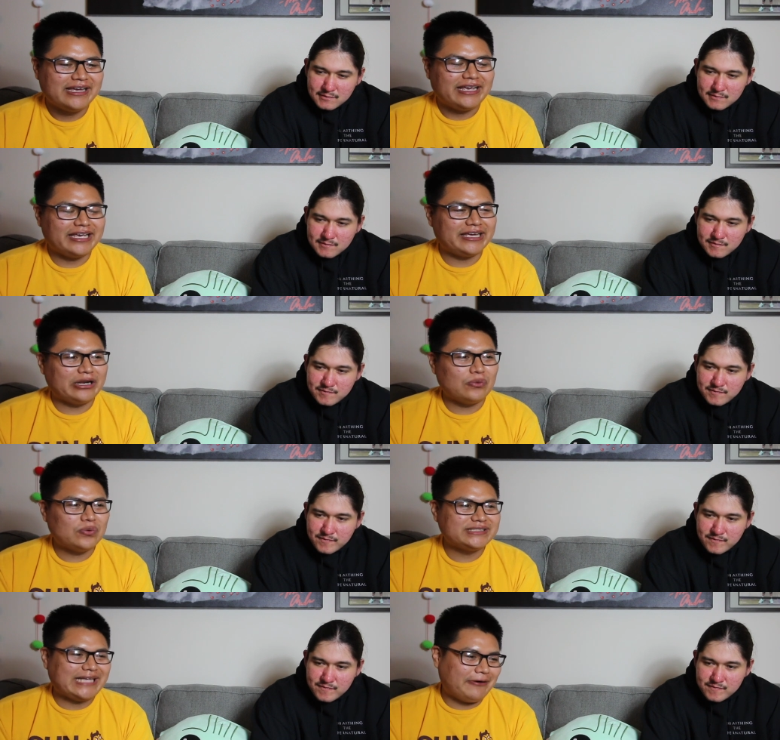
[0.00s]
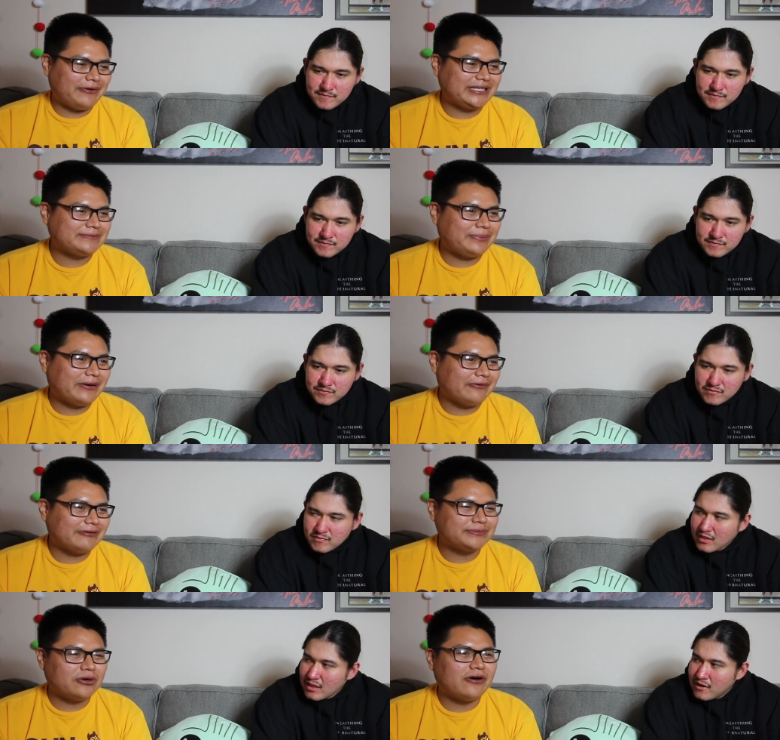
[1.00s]
Speaker 1: and it was that res,
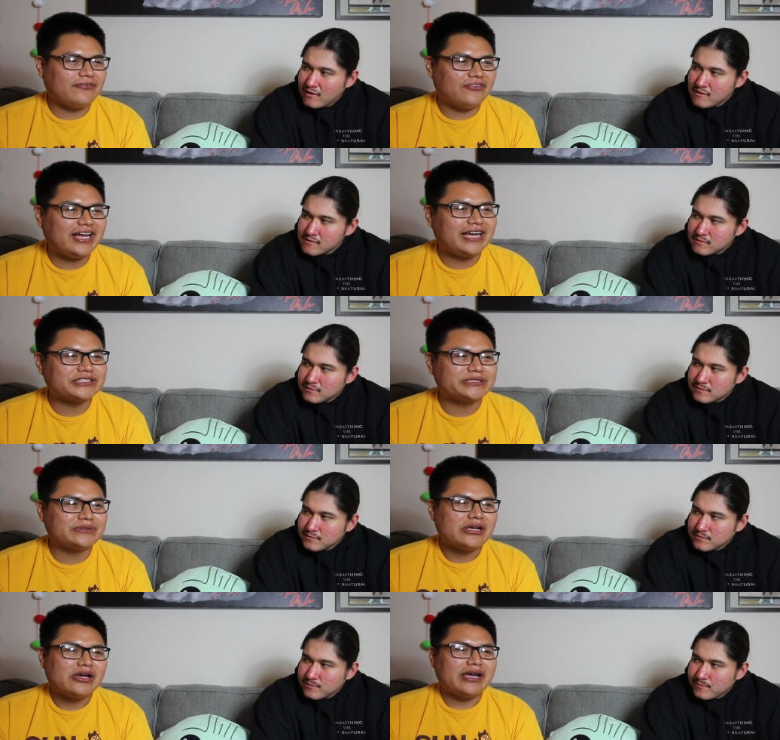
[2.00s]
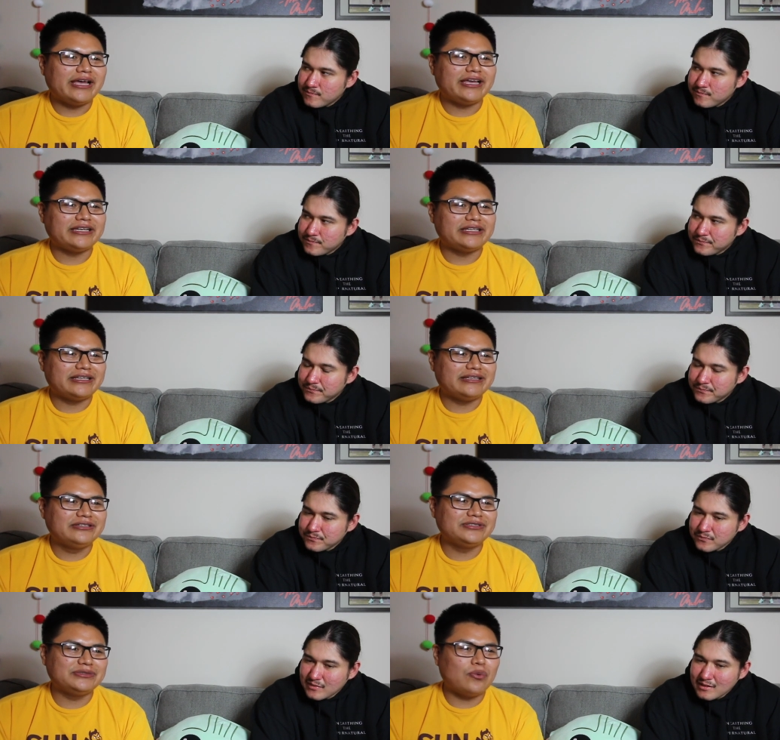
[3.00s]
res ball flash. And you,
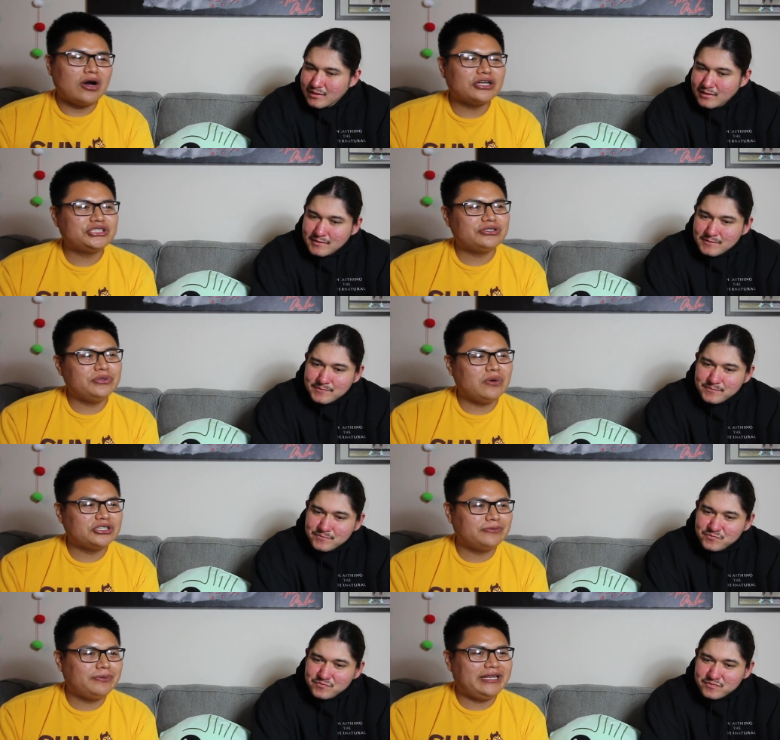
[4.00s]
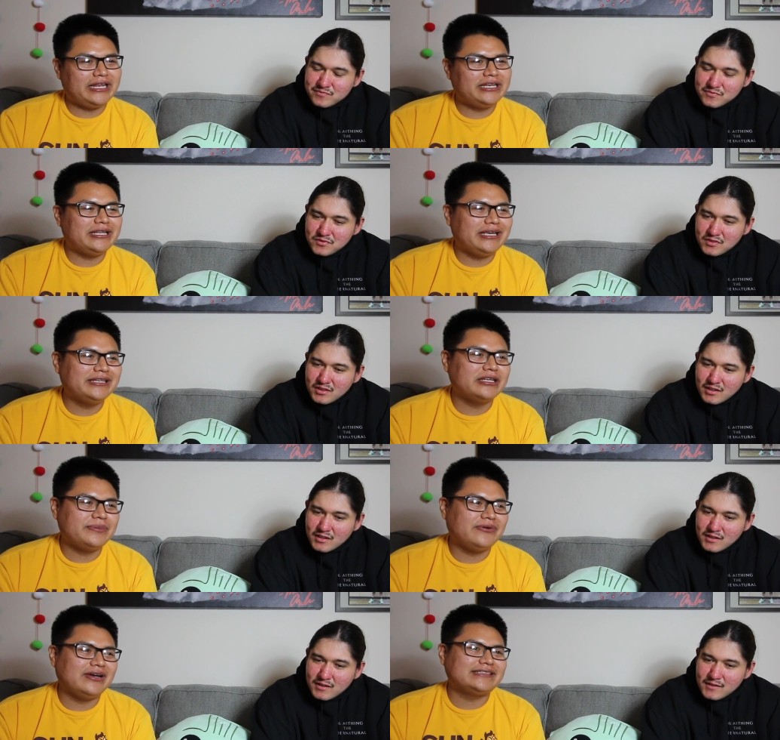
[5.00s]
you watch her, you watch her playing in
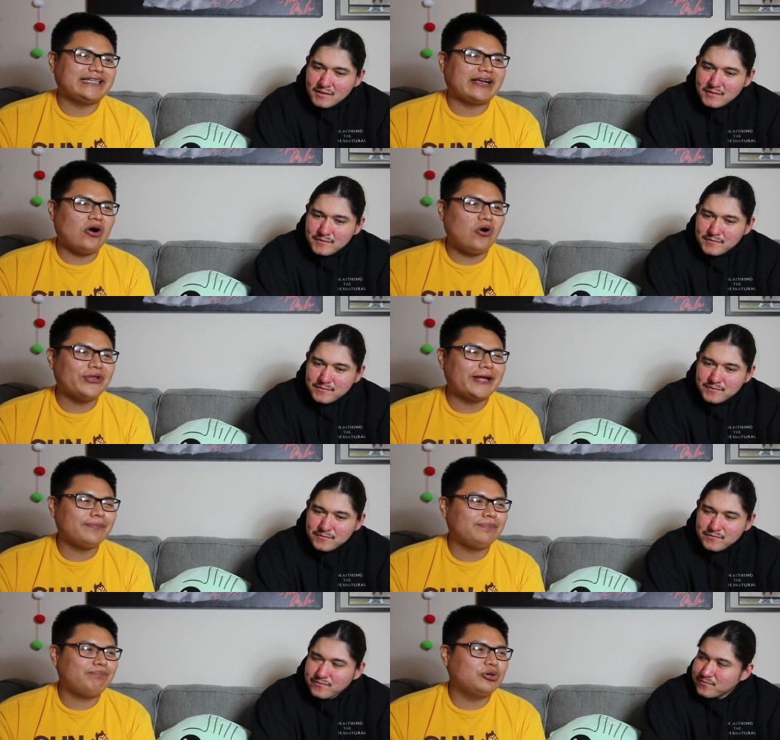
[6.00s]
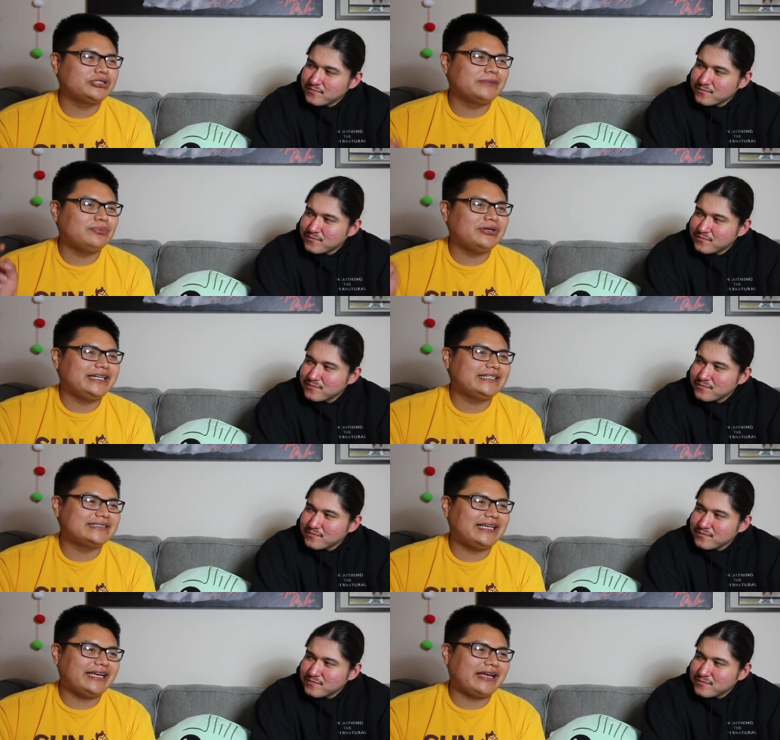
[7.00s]
NWA. It's like, oh, that person plays
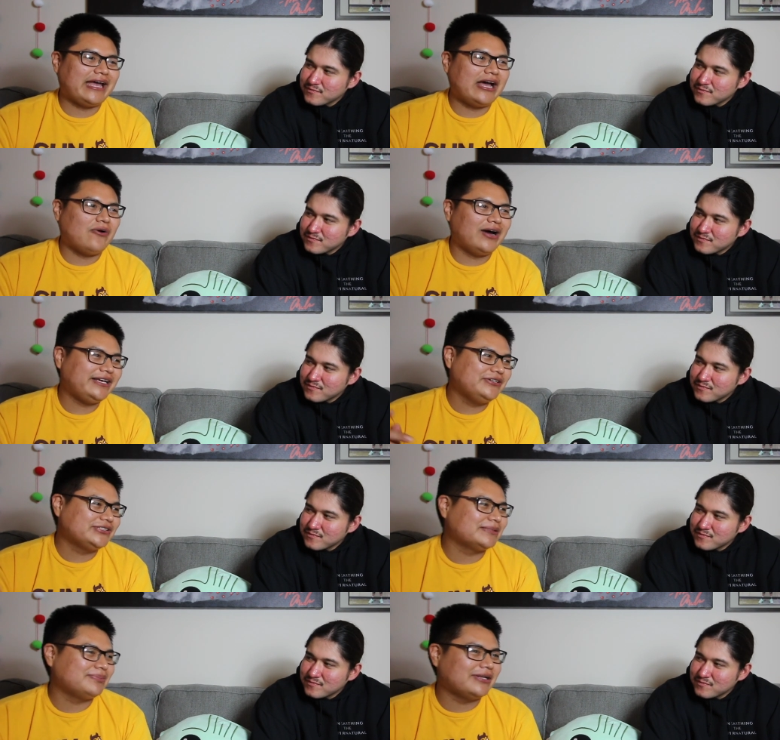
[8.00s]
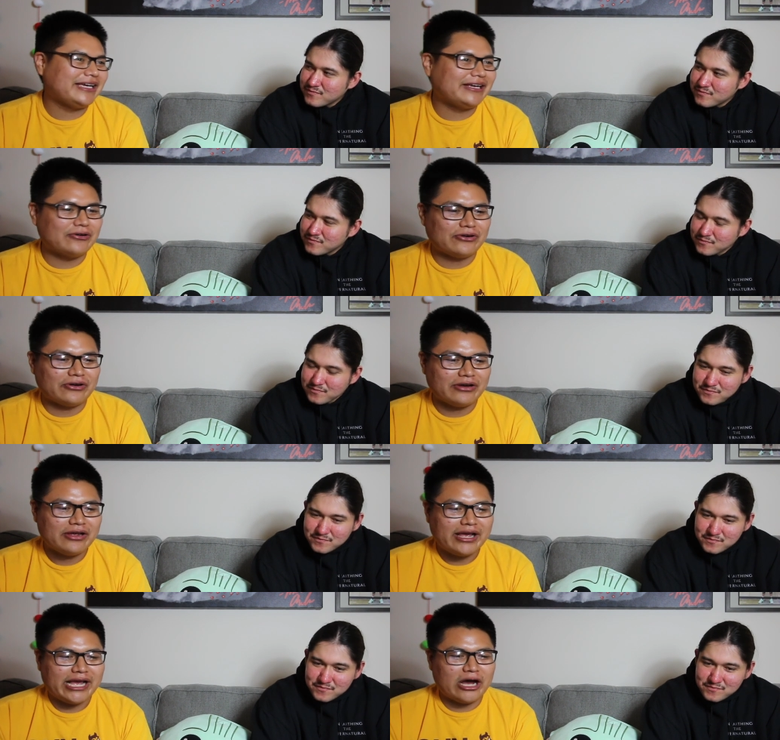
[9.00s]
like how I used to play or mm-hmm.
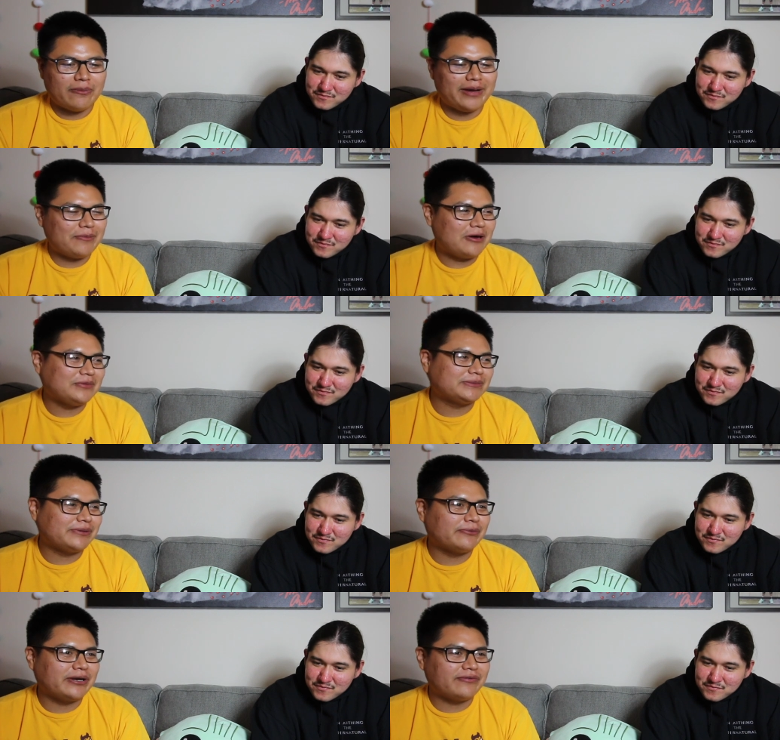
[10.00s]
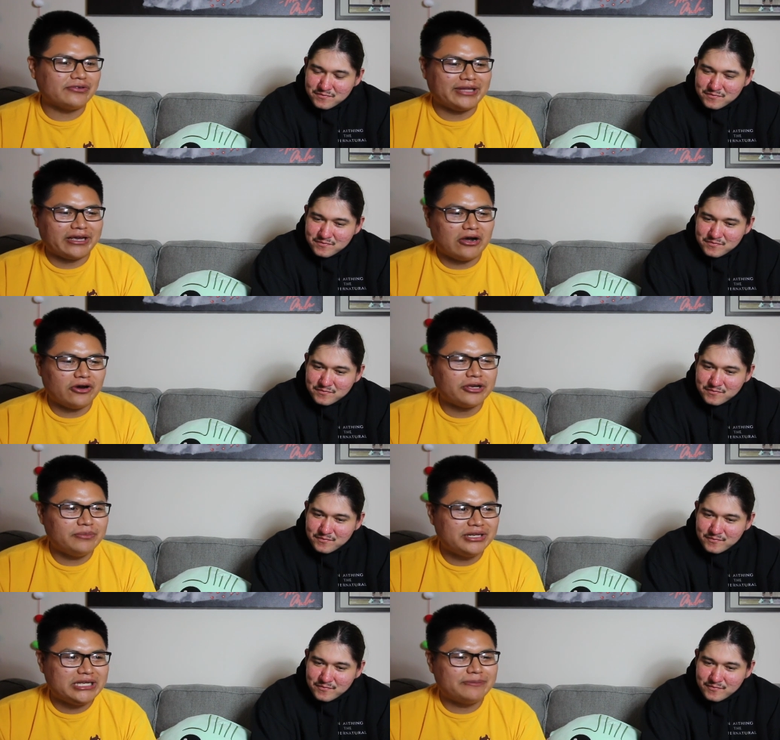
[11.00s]
how my mom used to play or whatever like our
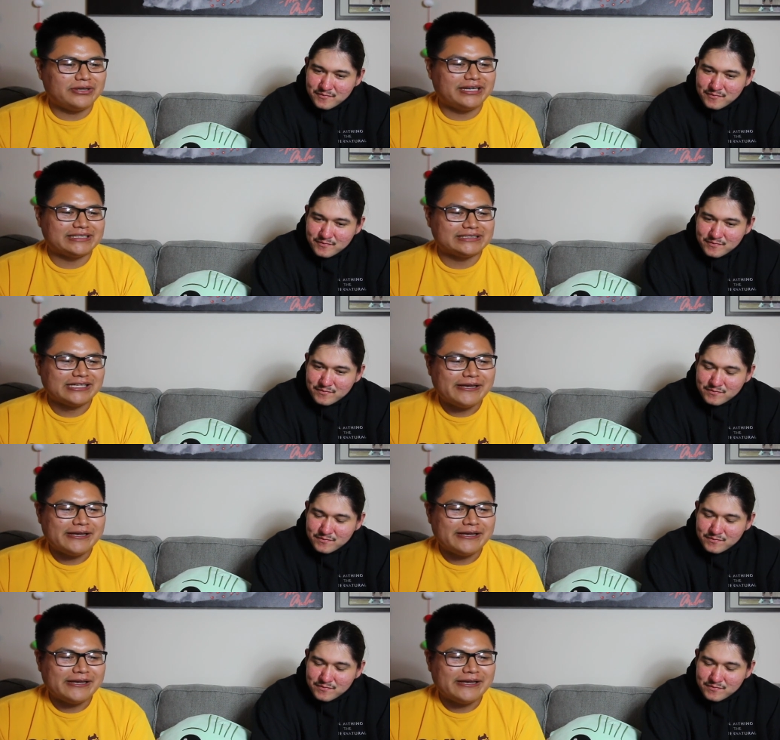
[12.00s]
community plays